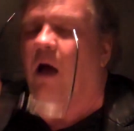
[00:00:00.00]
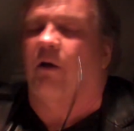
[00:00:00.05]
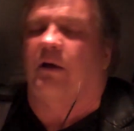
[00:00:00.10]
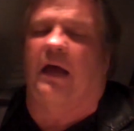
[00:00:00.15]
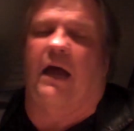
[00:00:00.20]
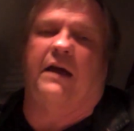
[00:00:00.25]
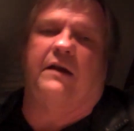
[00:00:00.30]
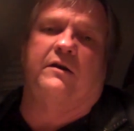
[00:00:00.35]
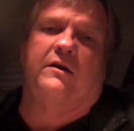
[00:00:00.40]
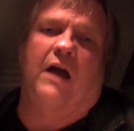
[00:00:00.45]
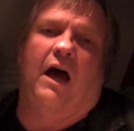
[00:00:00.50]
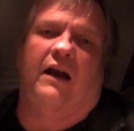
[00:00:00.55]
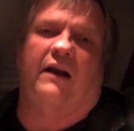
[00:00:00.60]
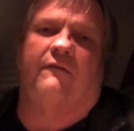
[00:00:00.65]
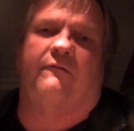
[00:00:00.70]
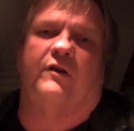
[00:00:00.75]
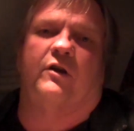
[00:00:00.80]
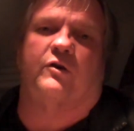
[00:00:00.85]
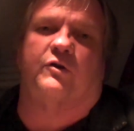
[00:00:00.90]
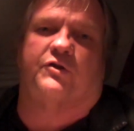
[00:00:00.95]
Okay, none
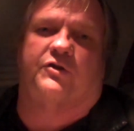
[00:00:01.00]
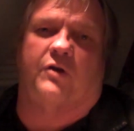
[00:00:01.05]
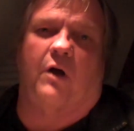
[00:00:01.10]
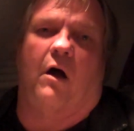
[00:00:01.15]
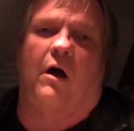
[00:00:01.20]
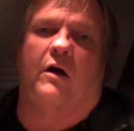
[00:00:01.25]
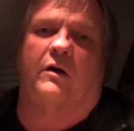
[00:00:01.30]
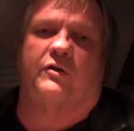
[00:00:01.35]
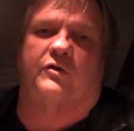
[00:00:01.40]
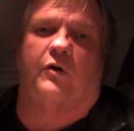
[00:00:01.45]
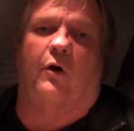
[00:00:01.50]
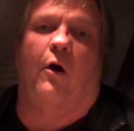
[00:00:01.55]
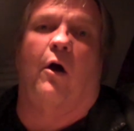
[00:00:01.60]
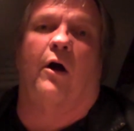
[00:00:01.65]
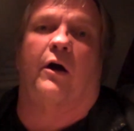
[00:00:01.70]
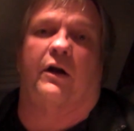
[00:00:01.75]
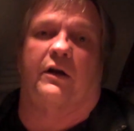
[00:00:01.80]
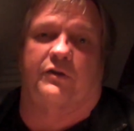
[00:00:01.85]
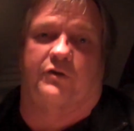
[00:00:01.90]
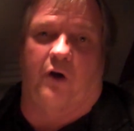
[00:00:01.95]
of your songs are
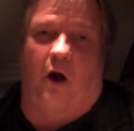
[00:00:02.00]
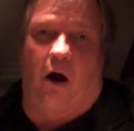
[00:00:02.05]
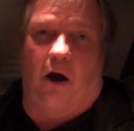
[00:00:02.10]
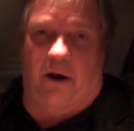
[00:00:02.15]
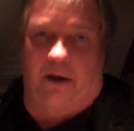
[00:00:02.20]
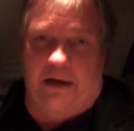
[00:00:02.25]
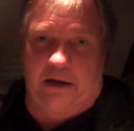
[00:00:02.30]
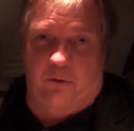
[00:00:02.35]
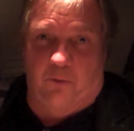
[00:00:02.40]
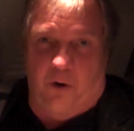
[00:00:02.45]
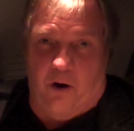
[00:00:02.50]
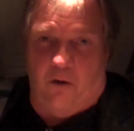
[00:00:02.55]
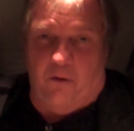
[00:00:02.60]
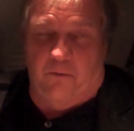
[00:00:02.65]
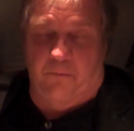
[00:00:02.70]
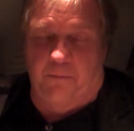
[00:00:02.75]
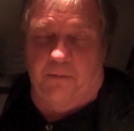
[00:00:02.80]
on Guitar Hero.